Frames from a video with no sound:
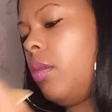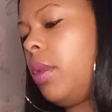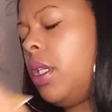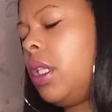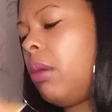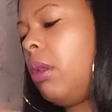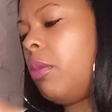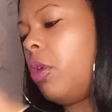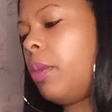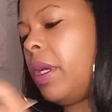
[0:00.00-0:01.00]
Please tell me
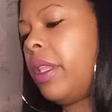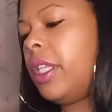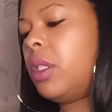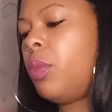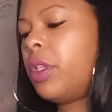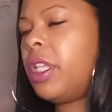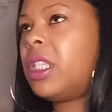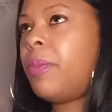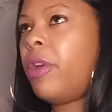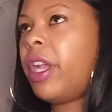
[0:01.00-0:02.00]
more about this. What does
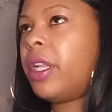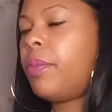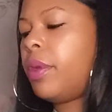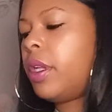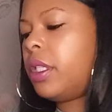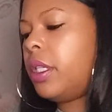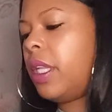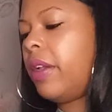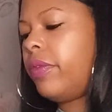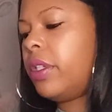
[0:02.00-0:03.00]
a pregnant person
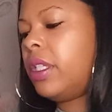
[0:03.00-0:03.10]
have to